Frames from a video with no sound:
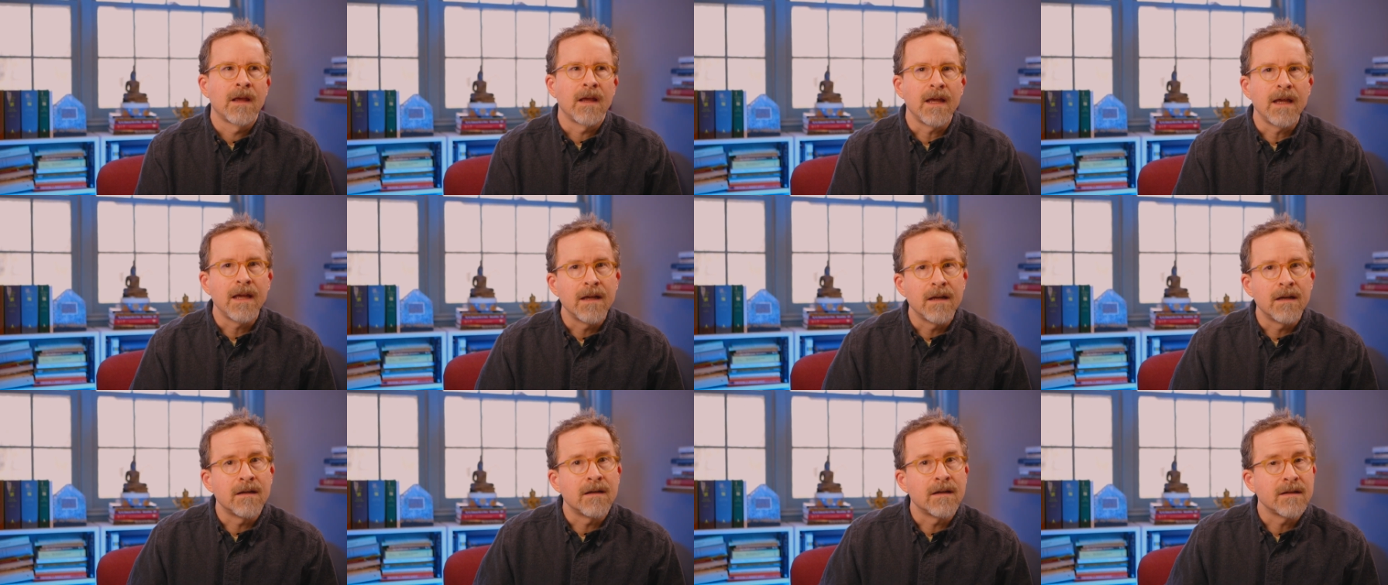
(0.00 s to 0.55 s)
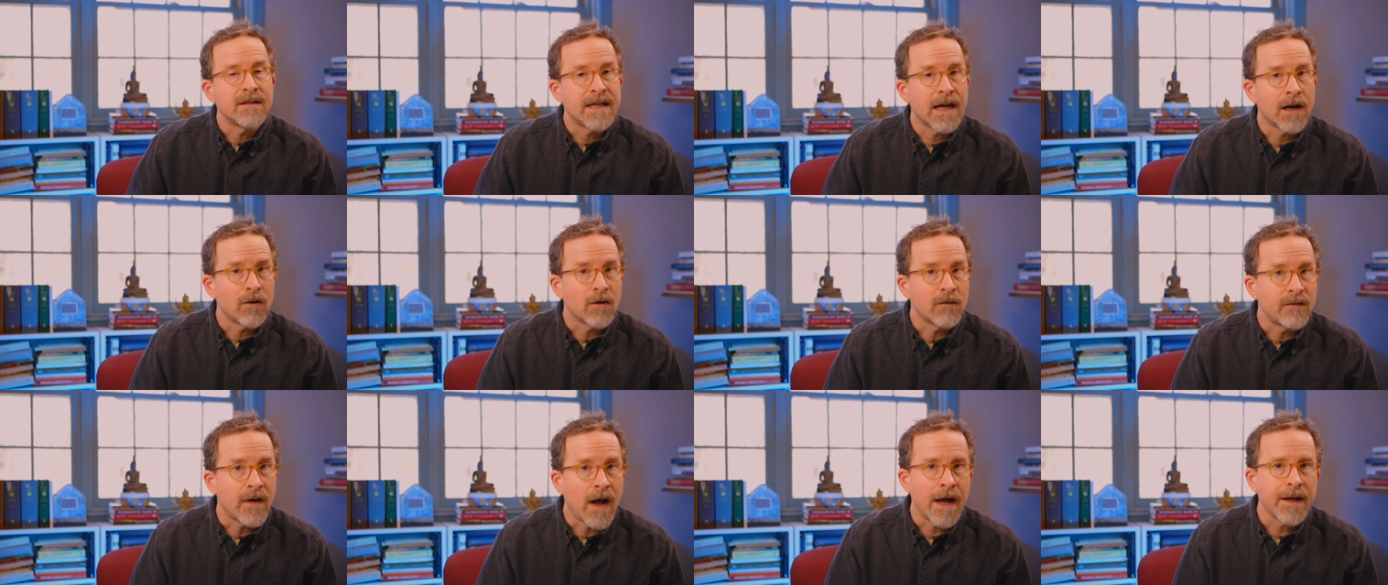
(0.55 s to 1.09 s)
in
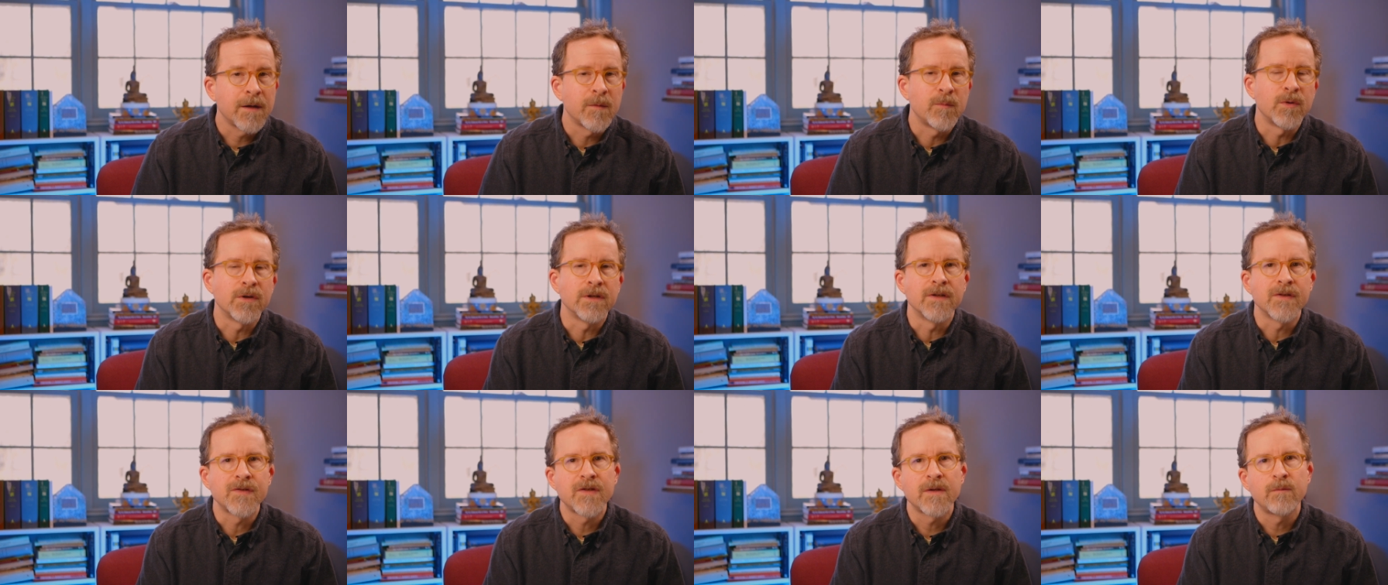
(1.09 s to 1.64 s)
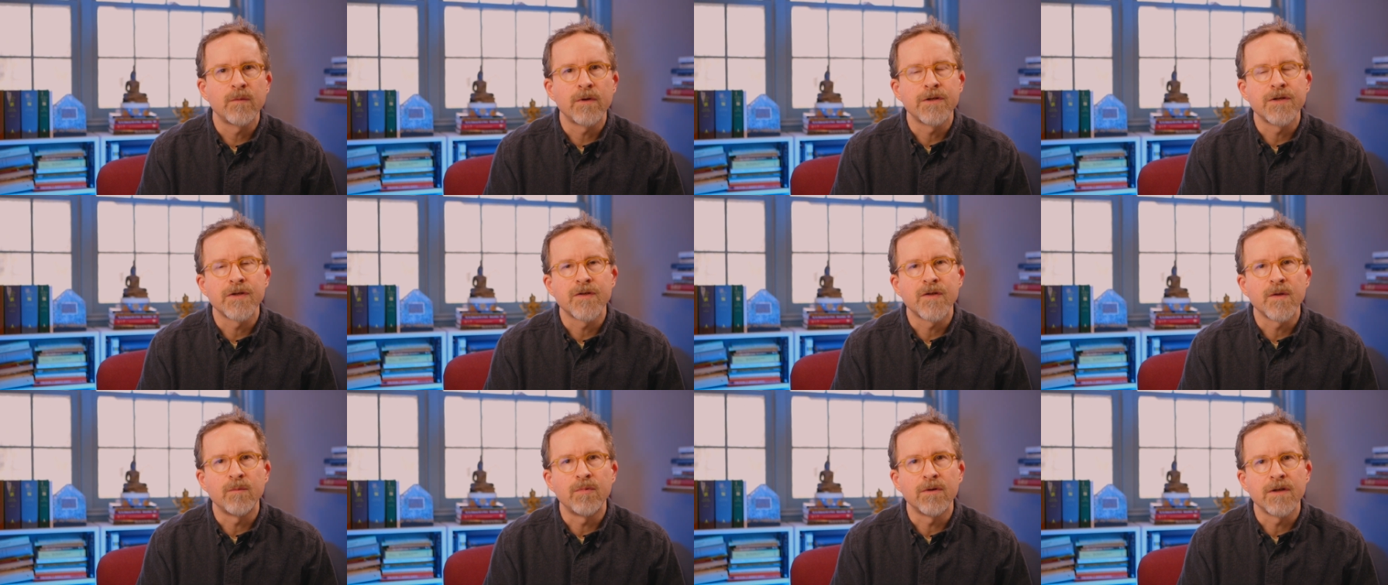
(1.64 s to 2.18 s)
Theravada Buddhism, which
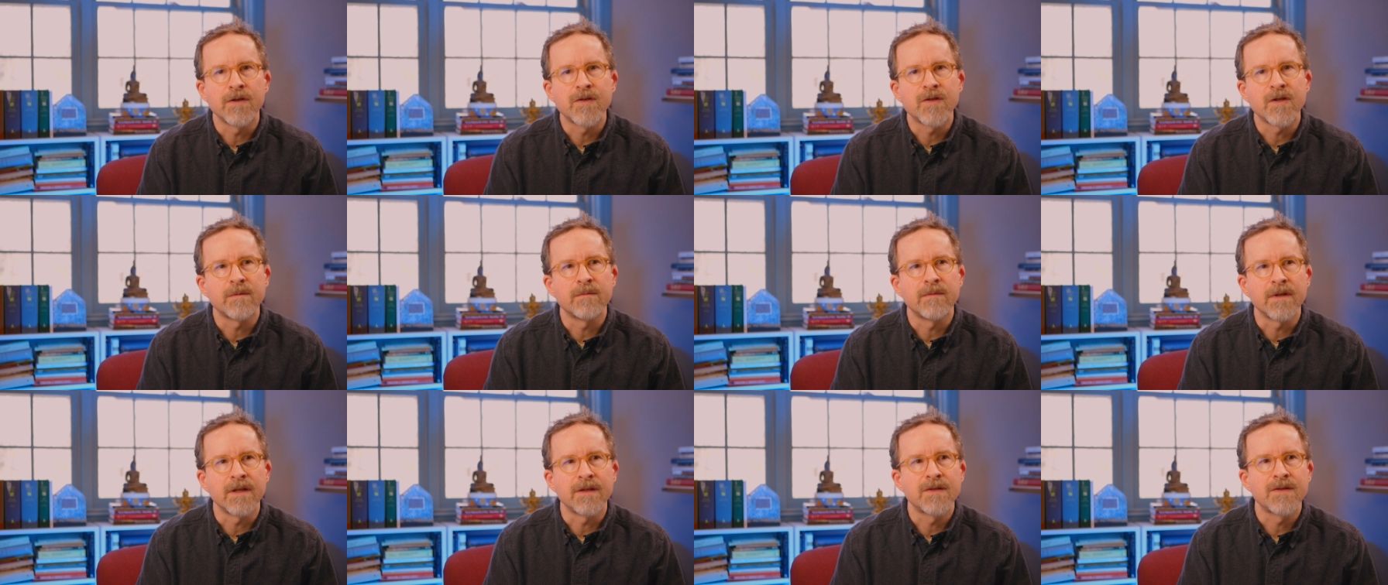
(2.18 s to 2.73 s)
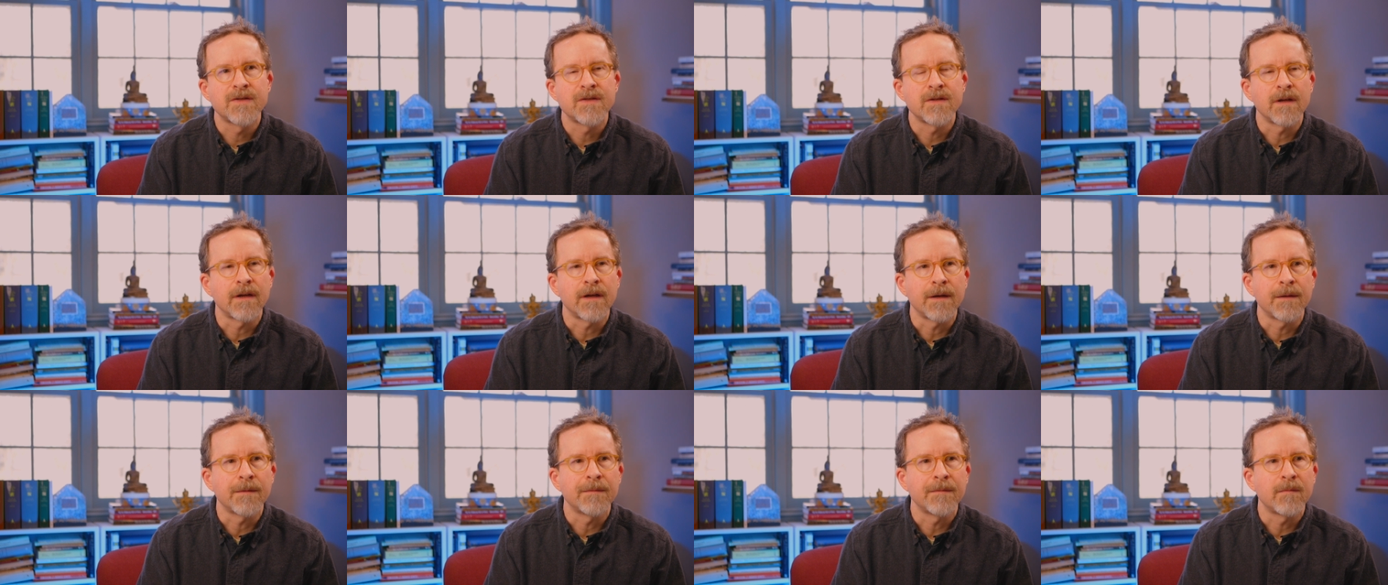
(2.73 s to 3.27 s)
is the Buddhism that's
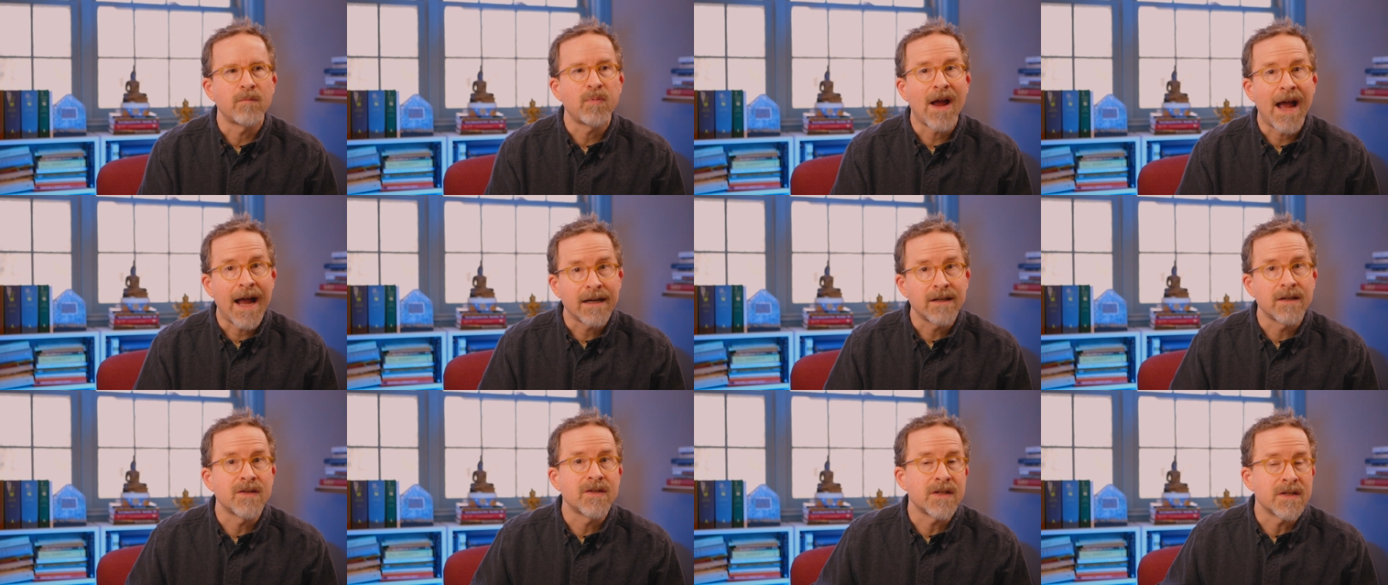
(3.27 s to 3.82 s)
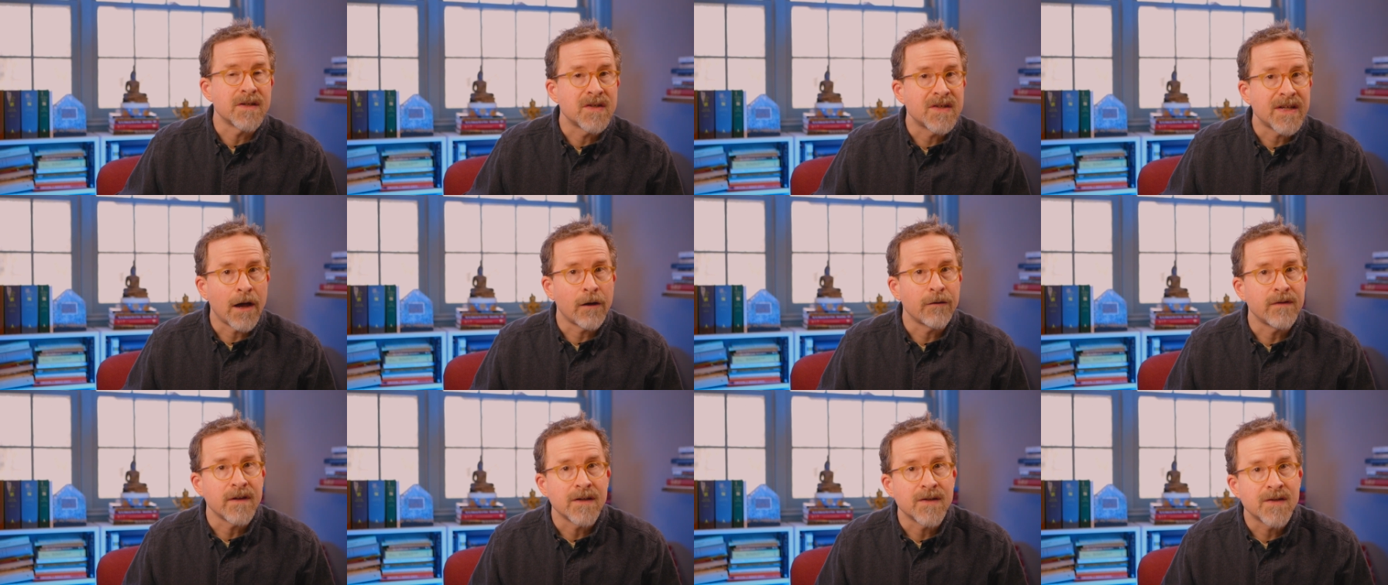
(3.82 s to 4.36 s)
uh, practiced in
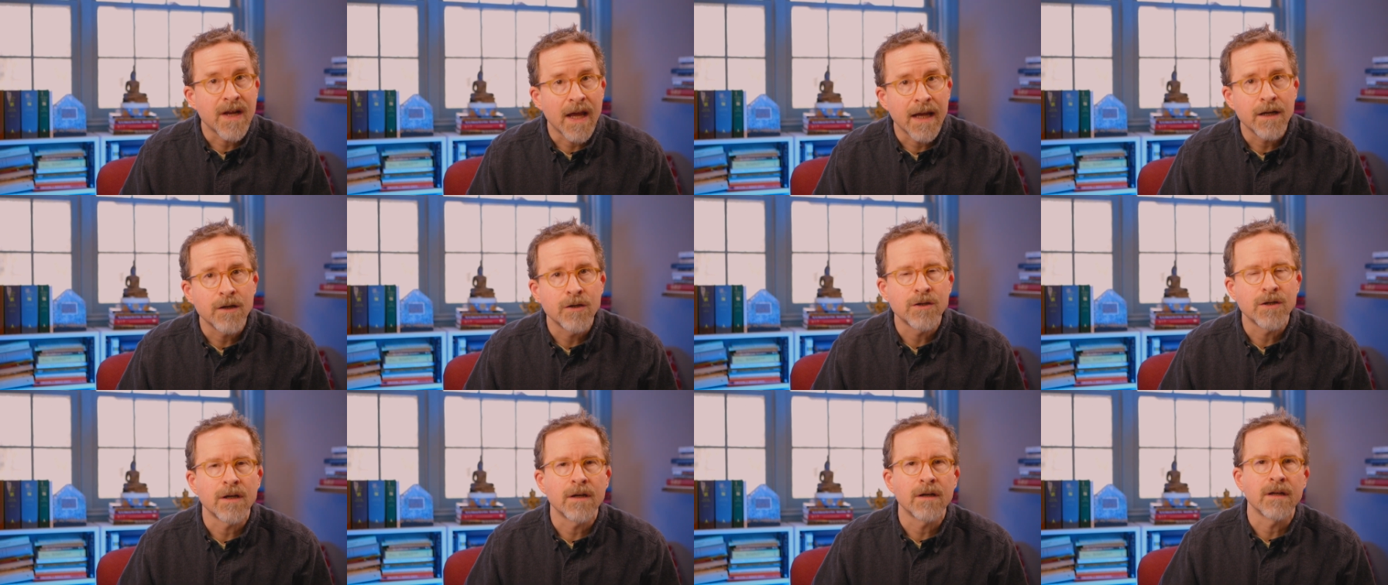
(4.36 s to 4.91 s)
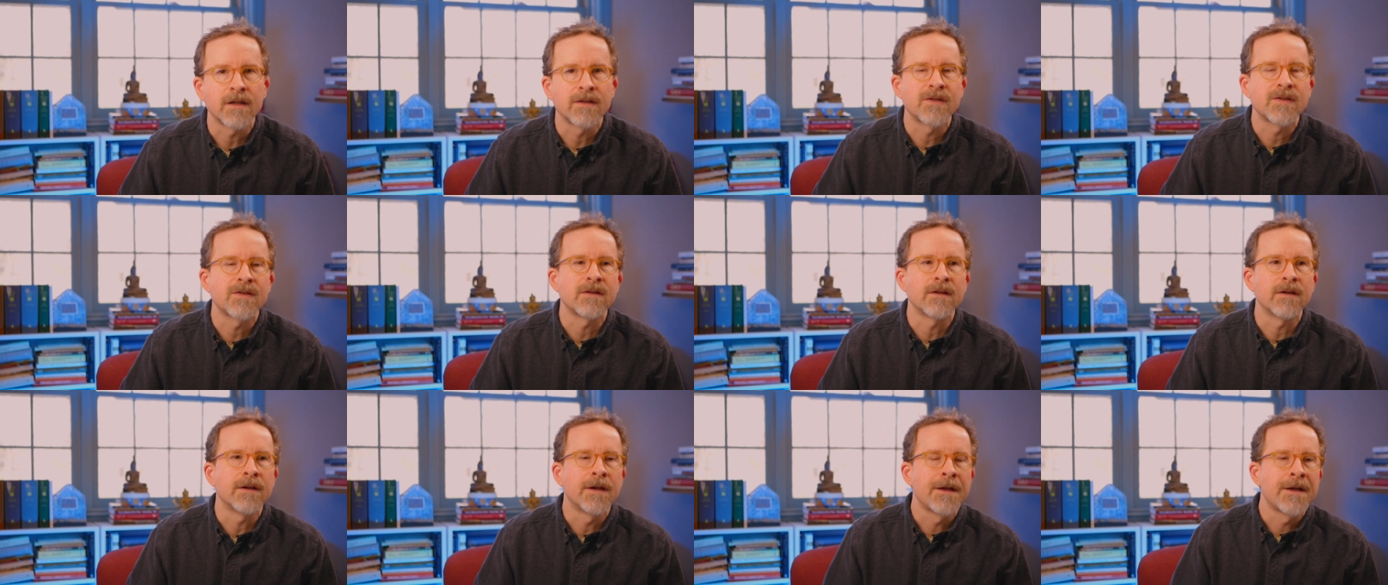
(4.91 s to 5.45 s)
Southeast Asia, it's
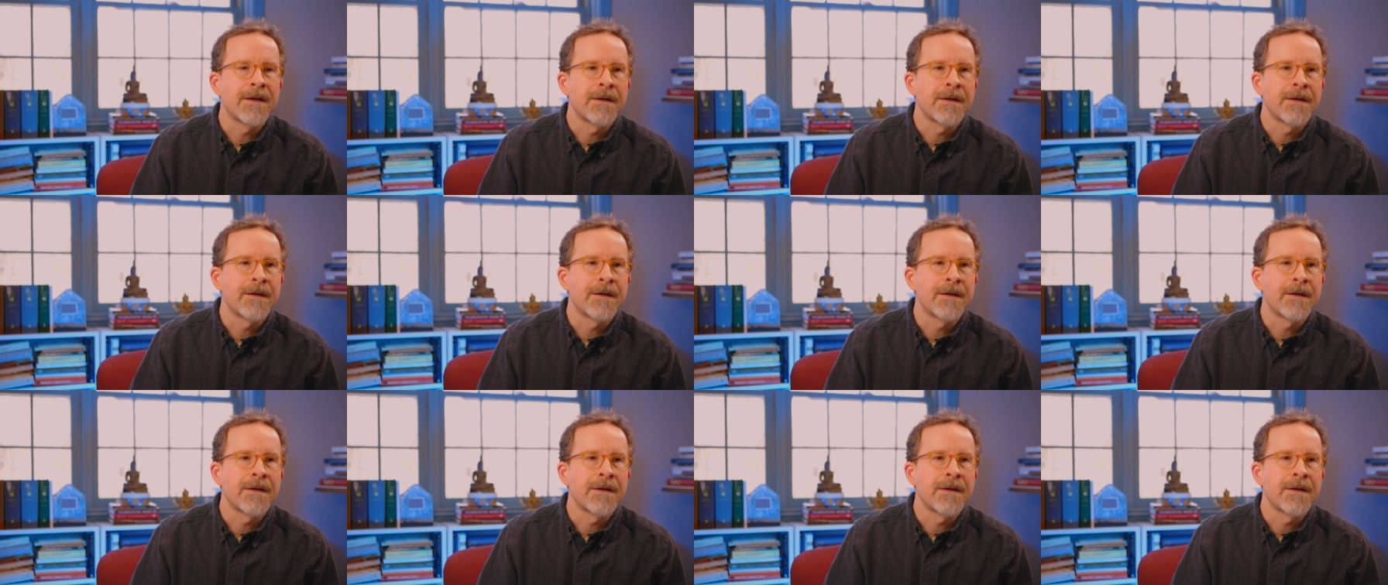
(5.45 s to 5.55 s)
the